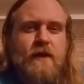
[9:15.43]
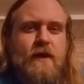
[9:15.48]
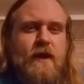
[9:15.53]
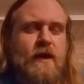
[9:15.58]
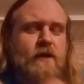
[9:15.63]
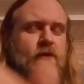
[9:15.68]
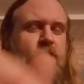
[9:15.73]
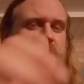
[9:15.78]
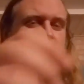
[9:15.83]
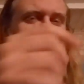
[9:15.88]
I
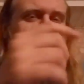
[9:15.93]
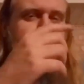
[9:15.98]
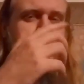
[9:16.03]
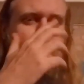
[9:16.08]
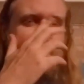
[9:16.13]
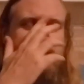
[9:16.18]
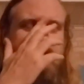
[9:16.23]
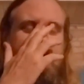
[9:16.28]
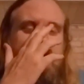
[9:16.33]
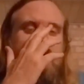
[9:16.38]
don't
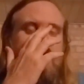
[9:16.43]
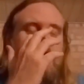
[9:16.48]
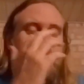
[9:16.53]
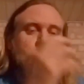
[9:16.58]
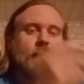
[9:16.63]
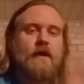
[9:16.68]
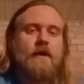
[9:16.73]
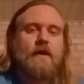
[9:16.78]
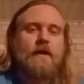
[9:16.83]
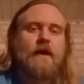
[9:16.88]
agree.
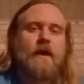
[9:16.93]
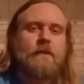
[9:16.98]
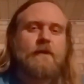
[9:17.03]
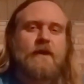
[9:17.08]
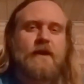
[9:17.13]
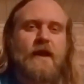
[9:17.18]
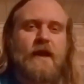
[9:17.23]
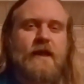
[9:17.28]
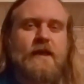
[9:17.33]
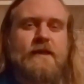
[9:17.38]
I
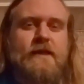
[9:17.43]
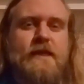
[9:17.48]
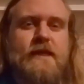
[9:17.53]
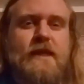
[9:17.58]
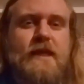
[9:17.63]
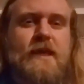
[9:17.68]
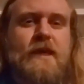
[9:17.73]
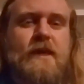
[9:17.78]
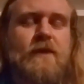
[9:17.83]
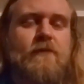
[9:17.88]
mean, I can
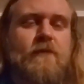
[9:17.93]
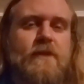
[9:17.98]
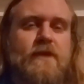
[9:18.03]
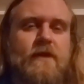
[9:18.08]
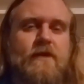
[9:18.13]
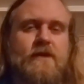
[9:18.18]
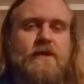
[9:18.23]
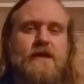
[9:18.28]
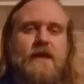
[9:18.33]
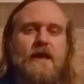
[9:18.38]
see what
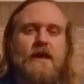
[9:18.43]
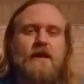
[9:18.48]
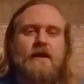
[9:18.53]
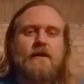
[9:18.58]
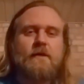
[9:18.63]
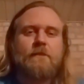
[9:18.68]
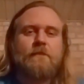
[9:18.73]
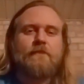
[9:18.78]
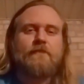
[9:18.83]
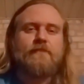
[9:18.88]
they're
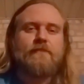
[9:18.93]
saying.